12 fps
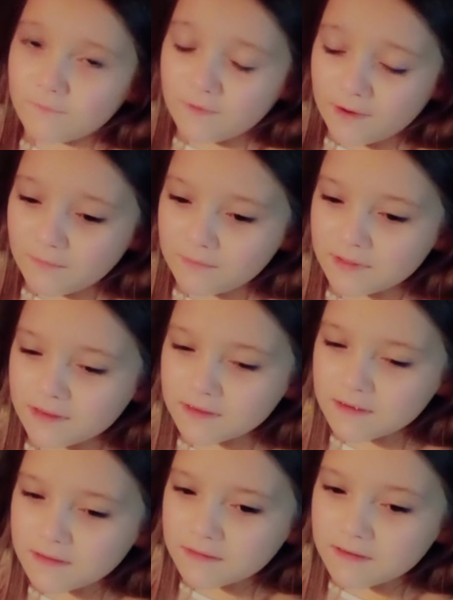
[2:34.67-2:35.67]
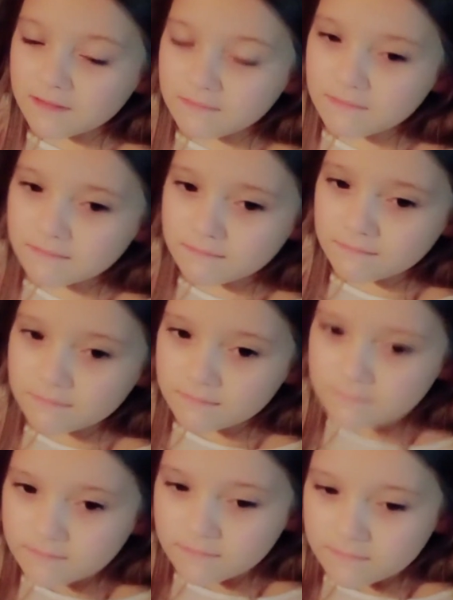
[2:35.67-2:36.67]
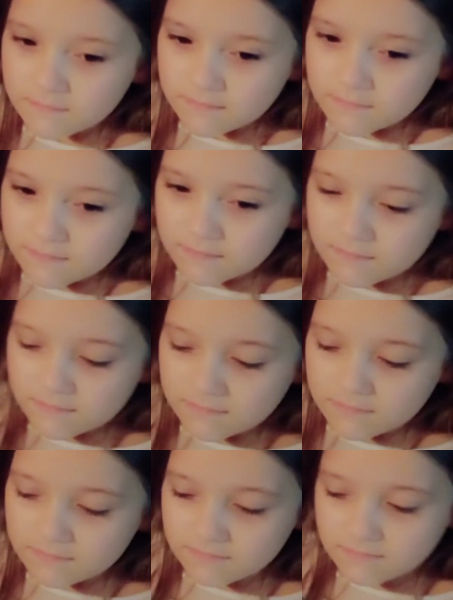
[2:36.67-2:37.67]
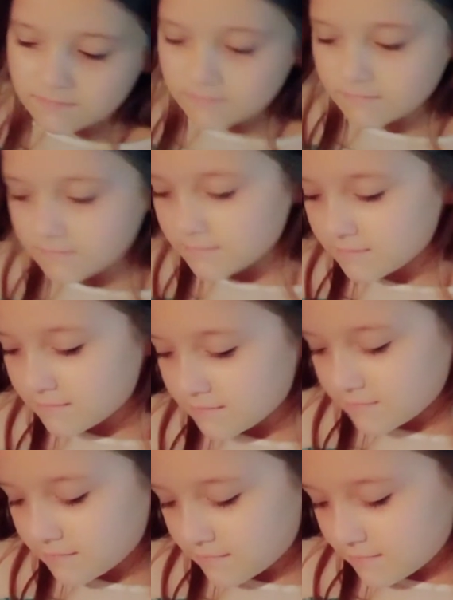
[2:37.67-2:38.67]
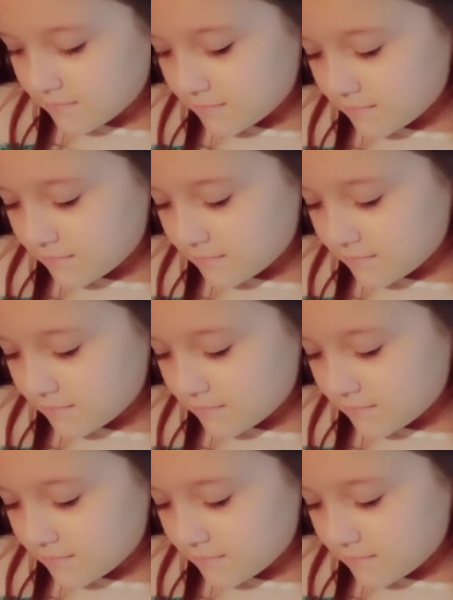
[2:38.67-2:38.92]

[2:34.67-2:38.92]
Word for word: feel really good. All right, I'm gonna go get your cast ready.